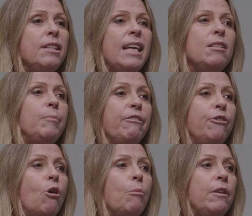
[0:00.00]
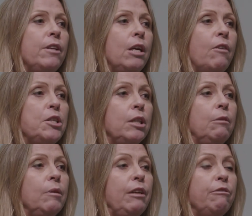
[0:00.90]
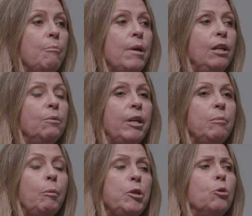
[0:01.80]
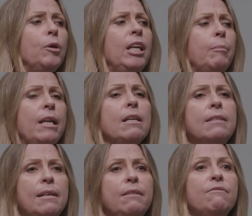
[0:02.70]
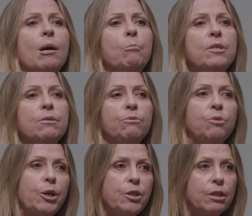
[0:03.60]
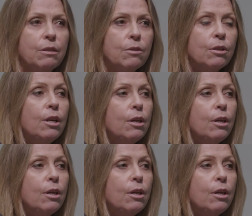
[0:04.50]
and these will be phenomena that you're actually really familiar with, but we're talking about excessive numbers of floaters.